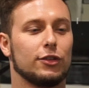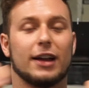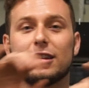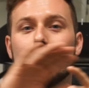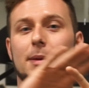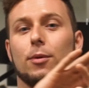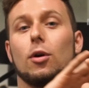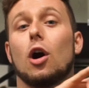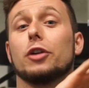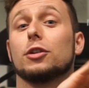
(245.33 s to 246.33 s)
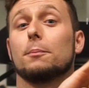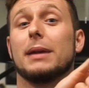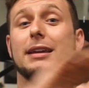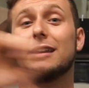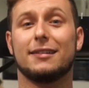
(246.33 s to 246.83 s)
So I tell people on your
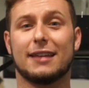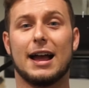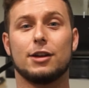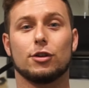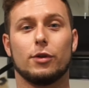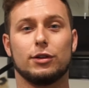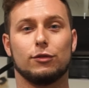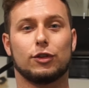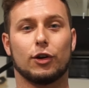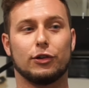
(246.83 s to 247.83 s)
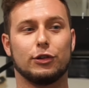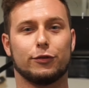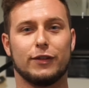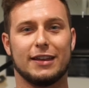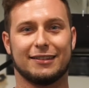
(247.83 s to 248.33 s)
pinky side, you're going to turn
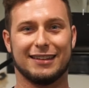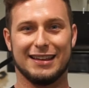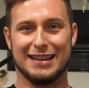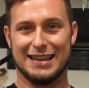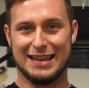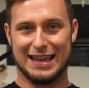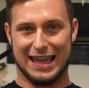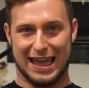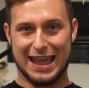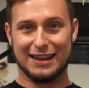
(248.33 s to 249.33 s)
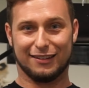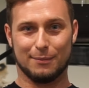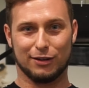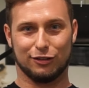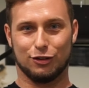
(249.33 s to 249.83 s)
your fist in
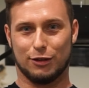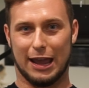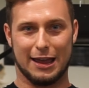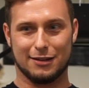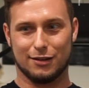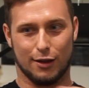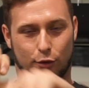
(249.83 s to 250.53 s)
as much as you can.